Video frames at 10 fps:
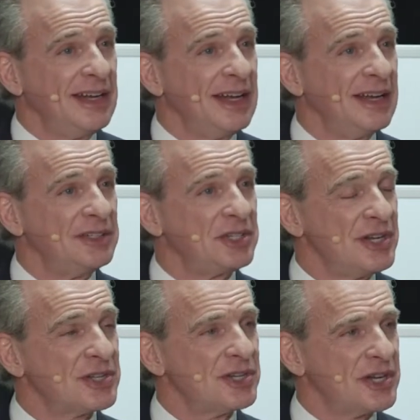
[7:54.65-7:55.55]
in
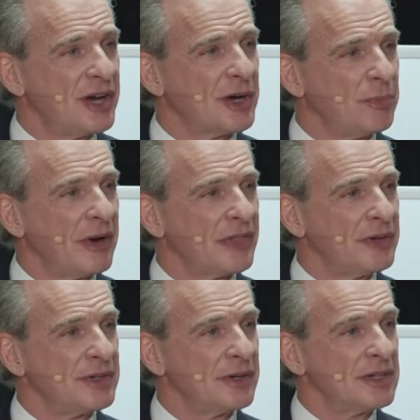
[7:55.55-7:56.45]
Jesus' younger
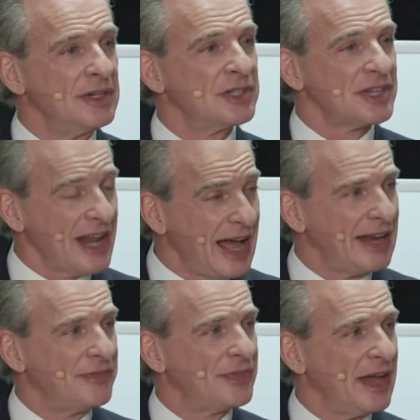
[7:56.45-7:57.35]
brother's
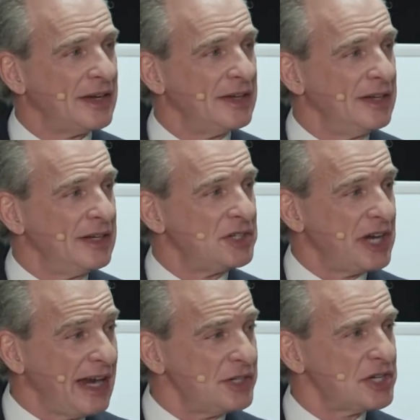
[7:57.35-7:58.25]
life that
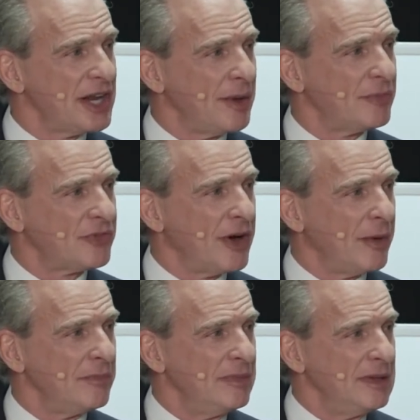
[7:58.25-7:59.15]
changed him
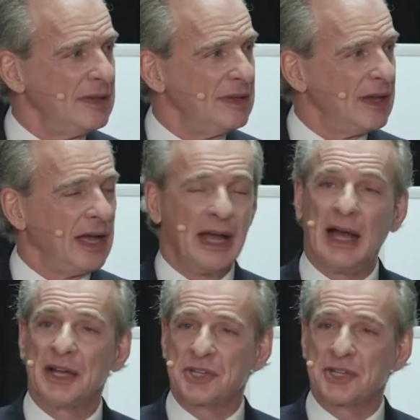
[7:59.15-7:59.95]
from uh, a